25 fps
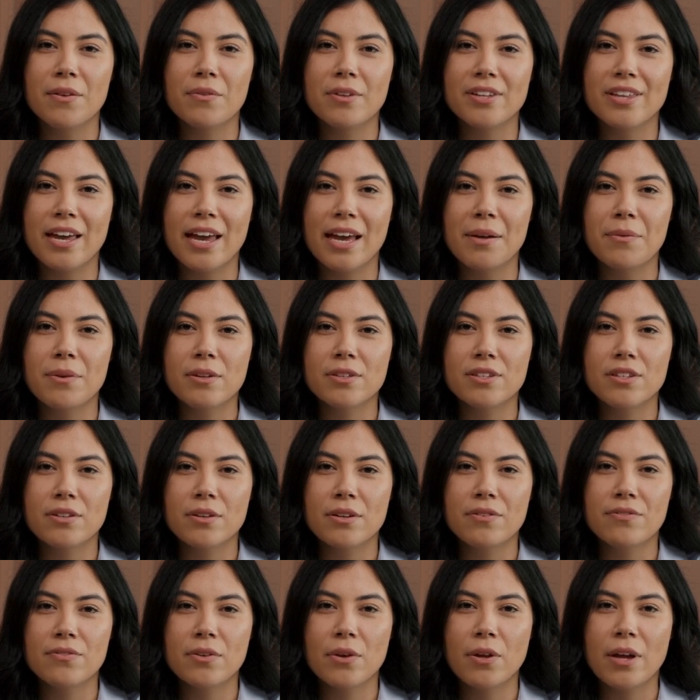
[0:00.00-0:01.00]
was able to
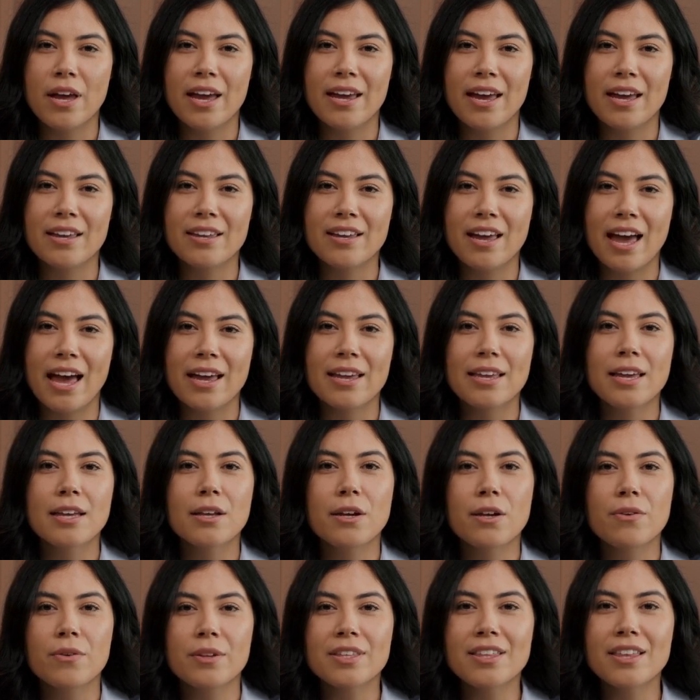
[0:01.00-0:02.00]
avoid a
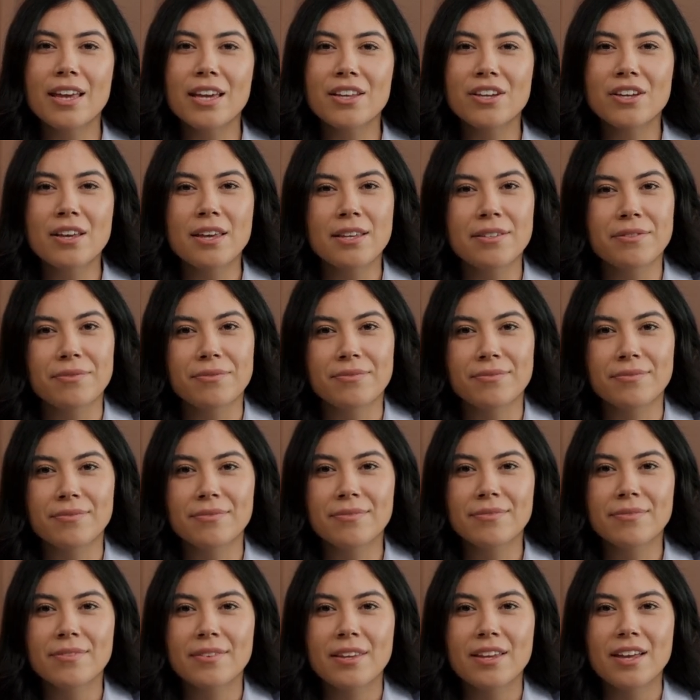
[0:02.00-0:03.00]
technical recession.
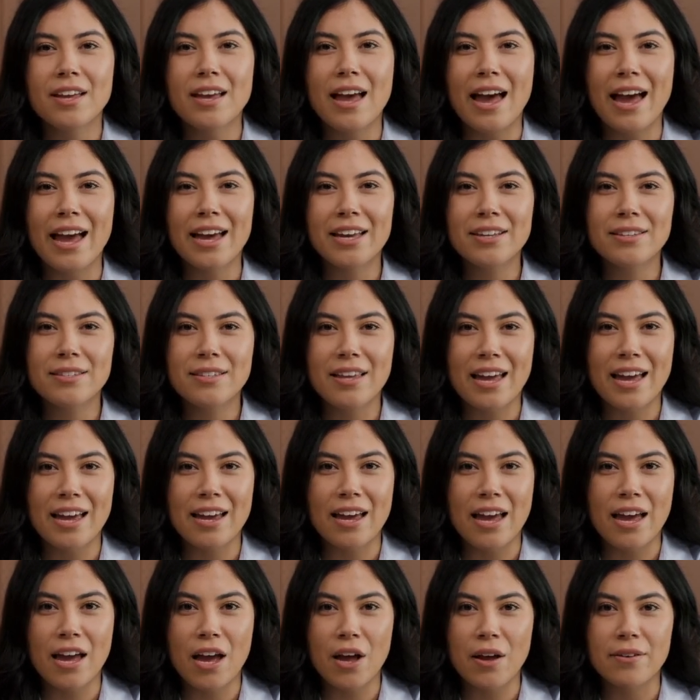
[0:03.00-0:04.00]
Today,
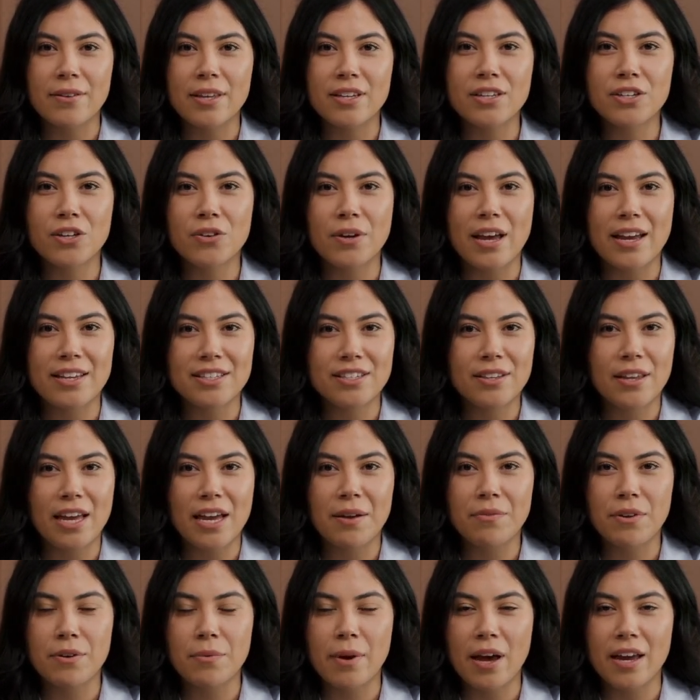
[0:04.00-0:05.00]
data on the U.S.
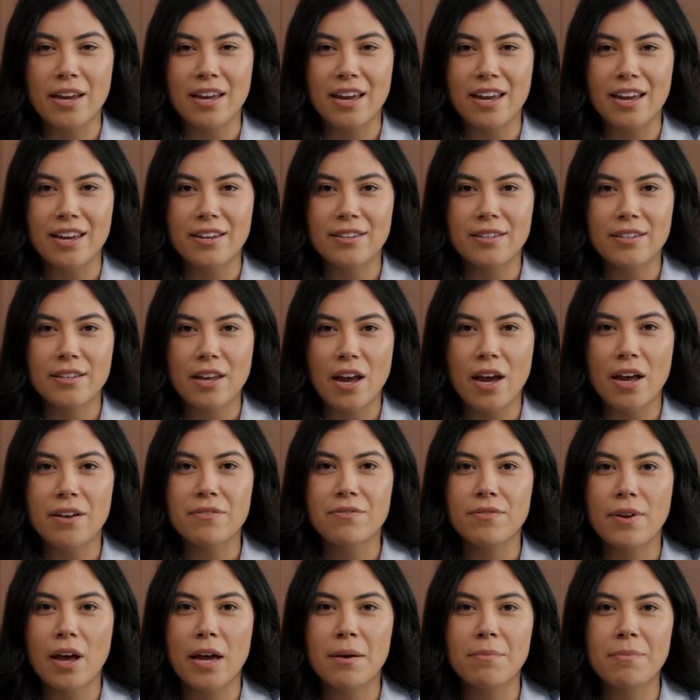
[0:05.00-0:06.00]
labor market, non
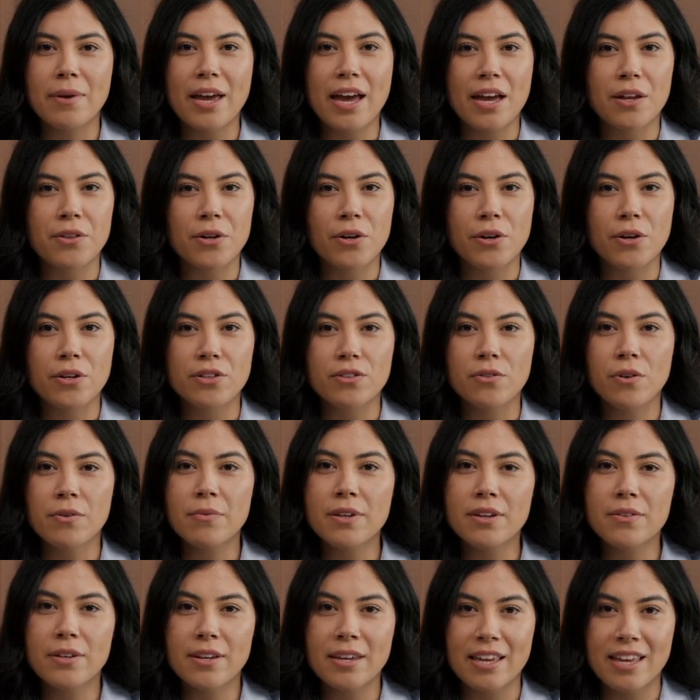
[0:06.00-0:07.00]
farm payrolls will
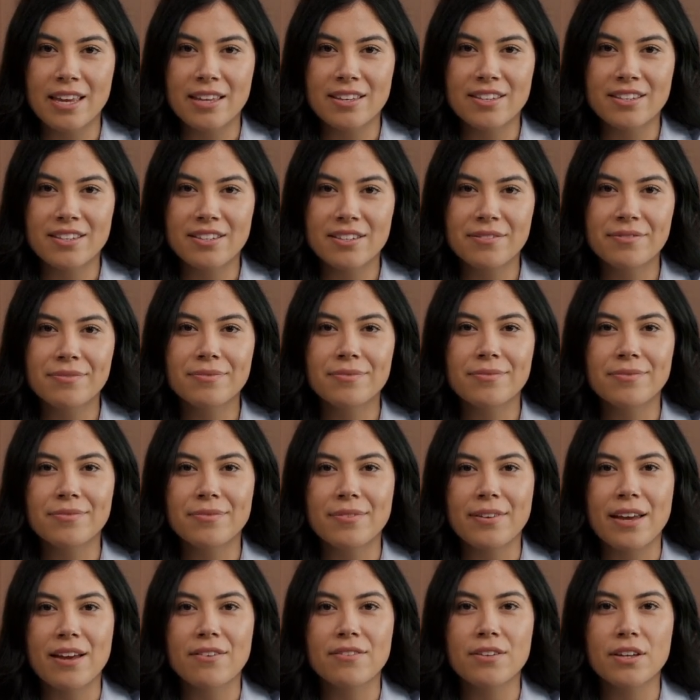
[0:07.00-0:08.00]
be released.
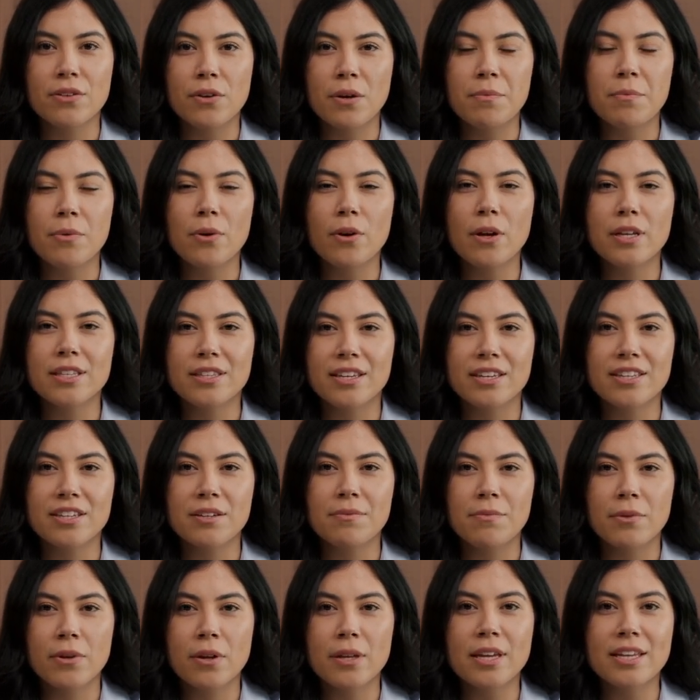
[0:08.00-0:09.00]
If the report
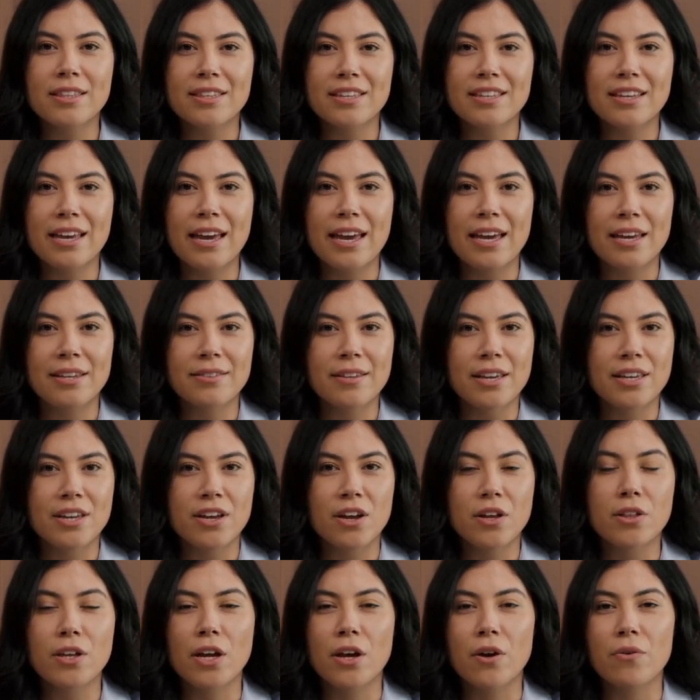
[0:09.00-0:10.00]
disappoints, the
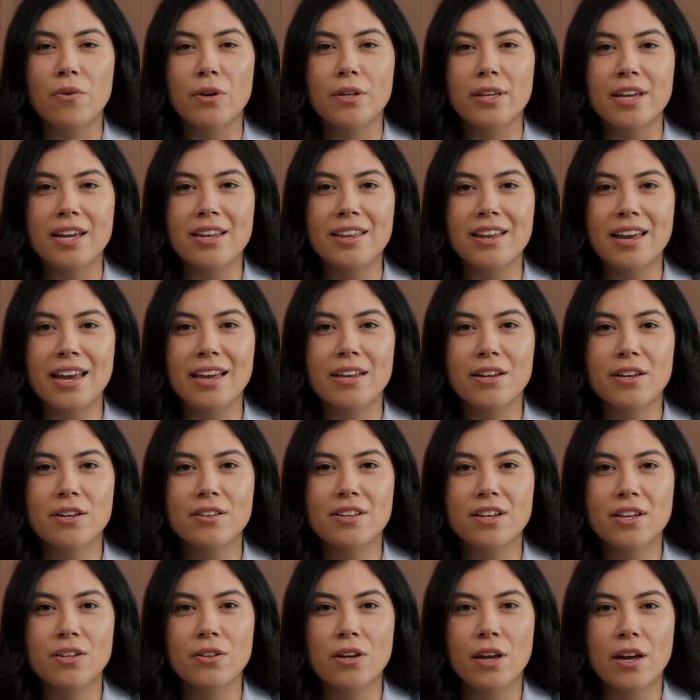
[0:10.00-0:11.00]
euro will continue
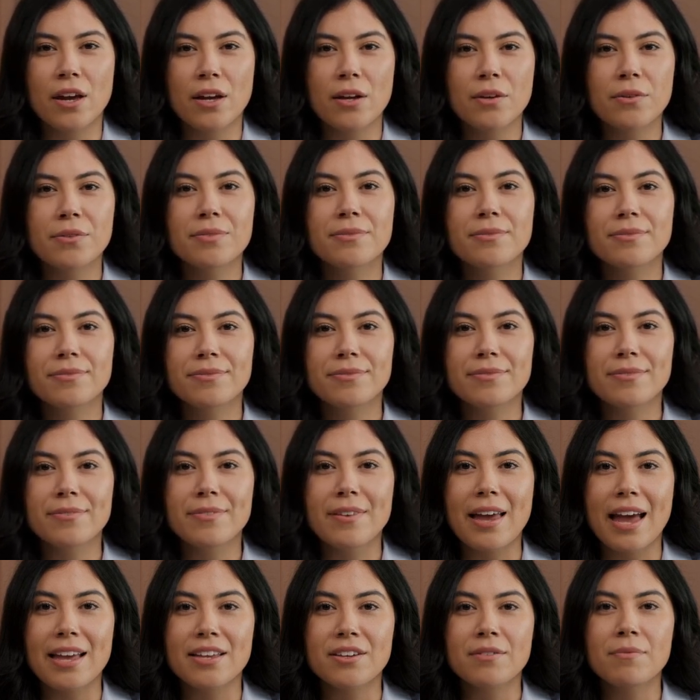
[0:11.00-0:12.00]
to grow.
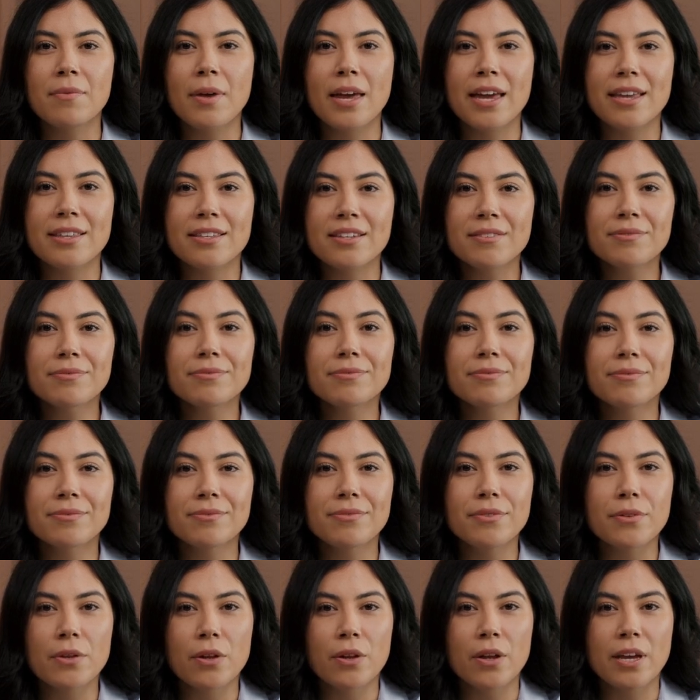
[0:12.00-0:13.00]
Next, Brent.
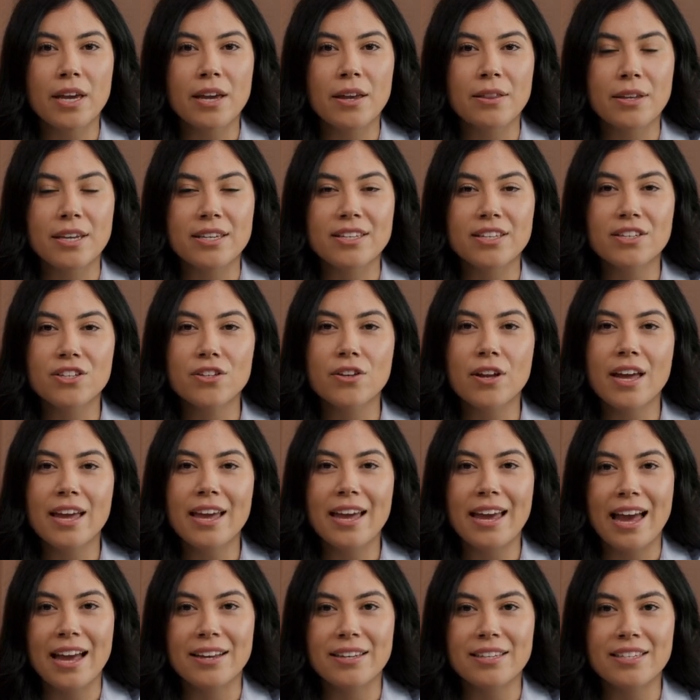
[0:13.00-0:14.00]
Oil is
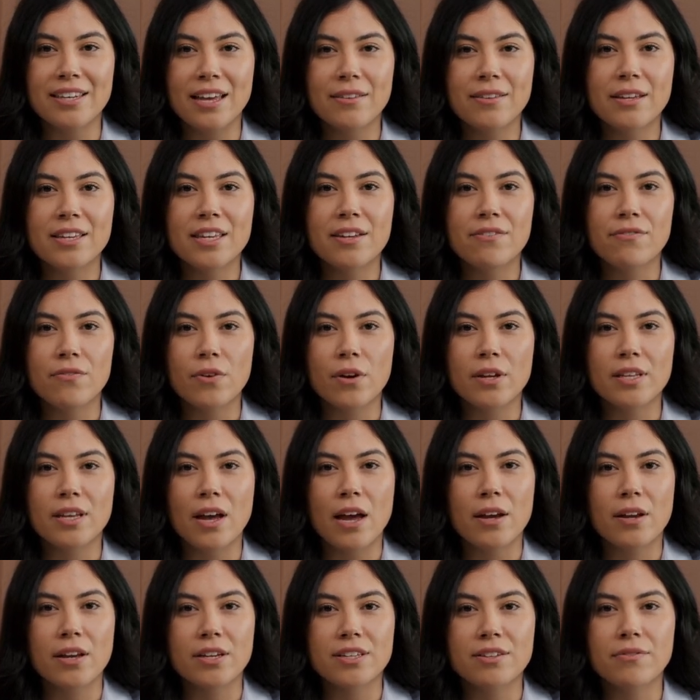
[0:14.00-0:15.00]
trading at
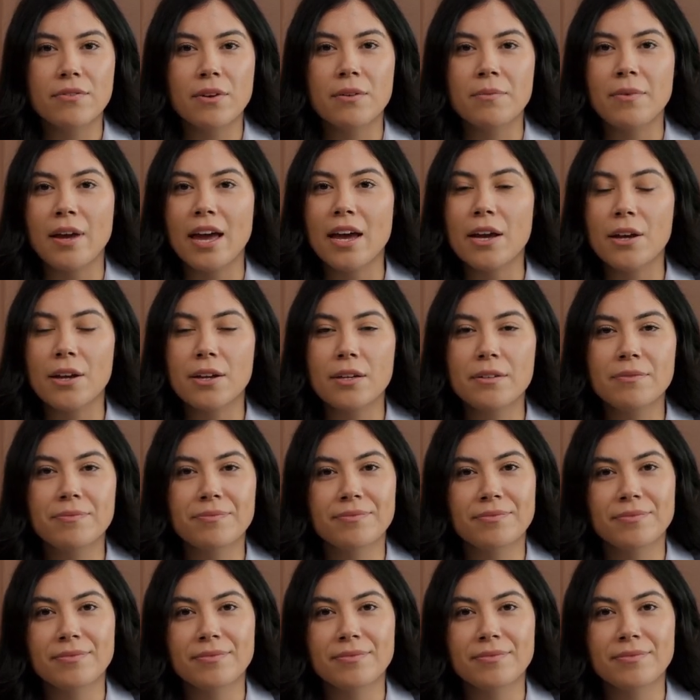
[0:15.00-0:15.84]
$74 per barrel,